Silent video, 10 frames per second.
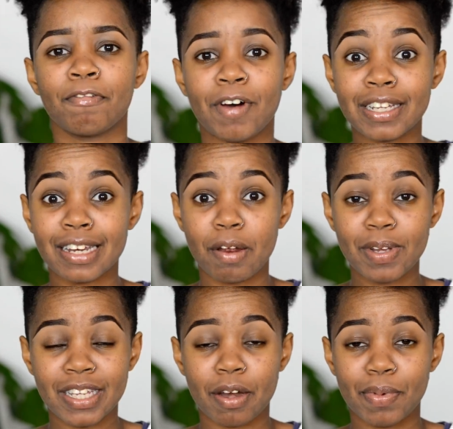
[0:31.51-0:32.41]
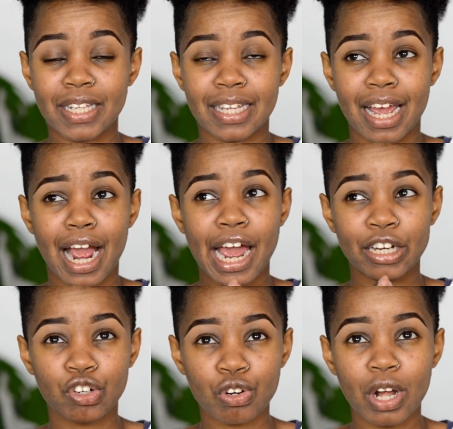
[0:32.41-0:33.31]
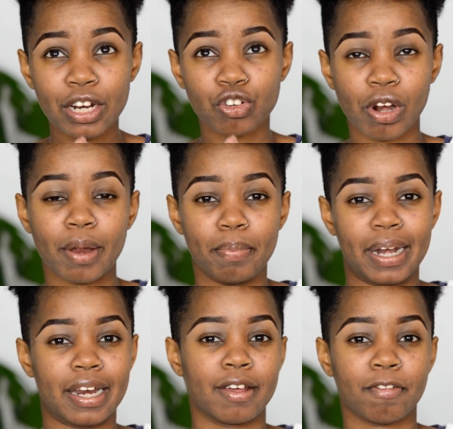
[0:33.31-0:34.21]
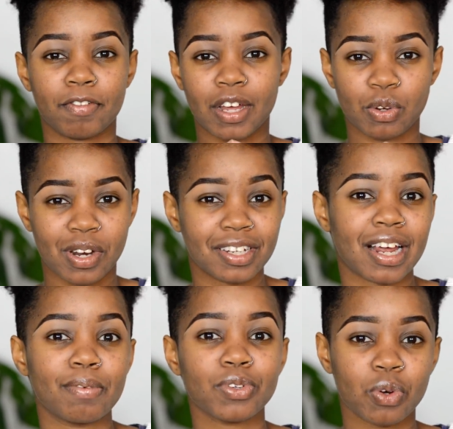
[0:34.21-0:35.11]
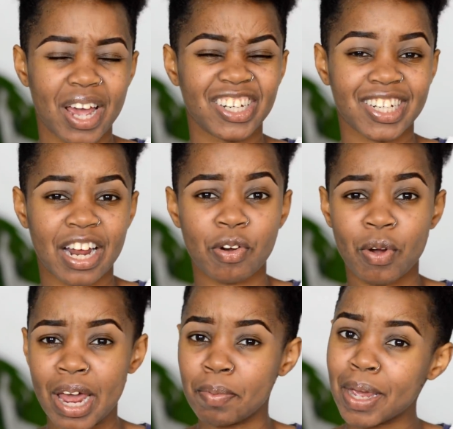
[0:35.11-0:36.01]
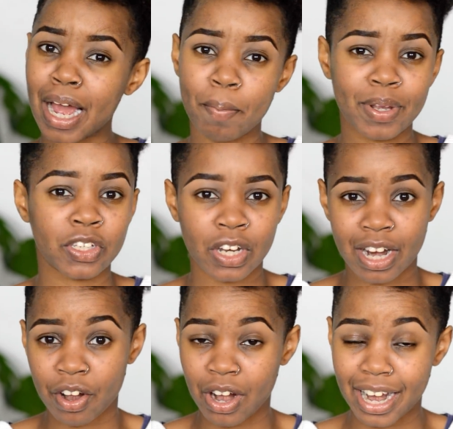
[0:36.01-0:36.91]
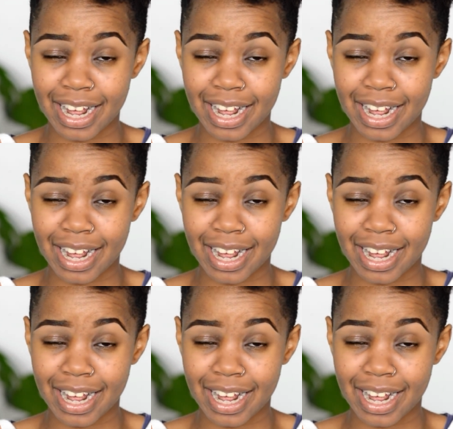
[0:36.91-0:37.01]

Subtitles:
First, let me start by saying I truly believe that when it comes to eyeshadow and makeup in general,